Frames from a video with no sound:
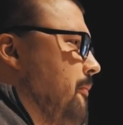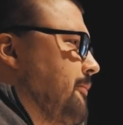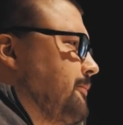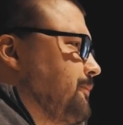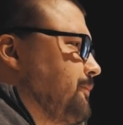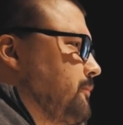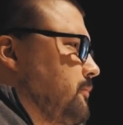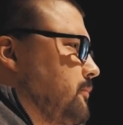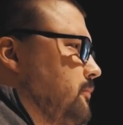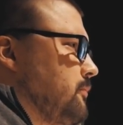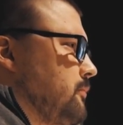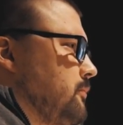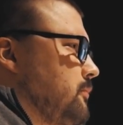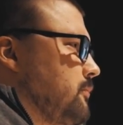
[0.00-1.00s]
Yeah, I've
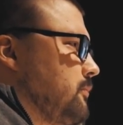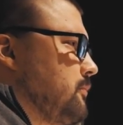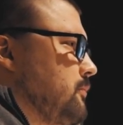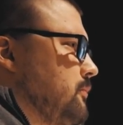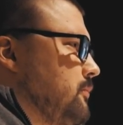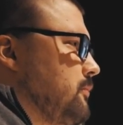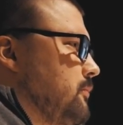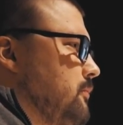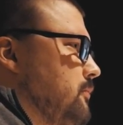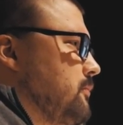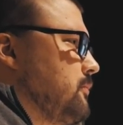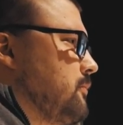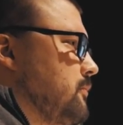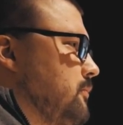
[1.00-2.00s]
definitely.
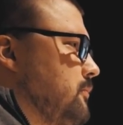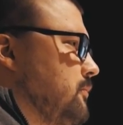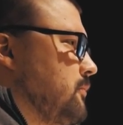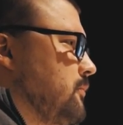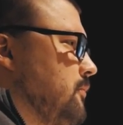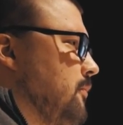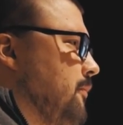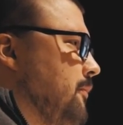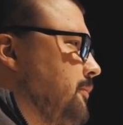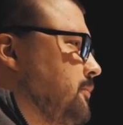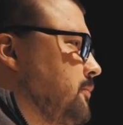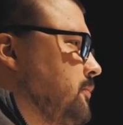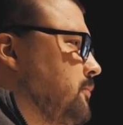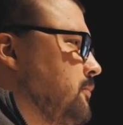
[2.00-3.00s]
I've seen big
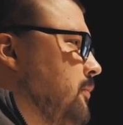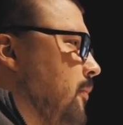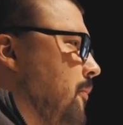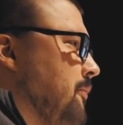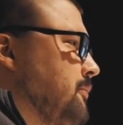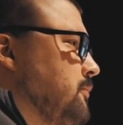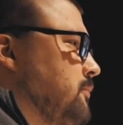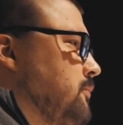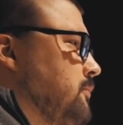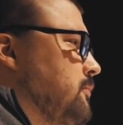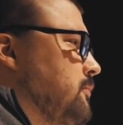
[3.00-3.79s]
brands again do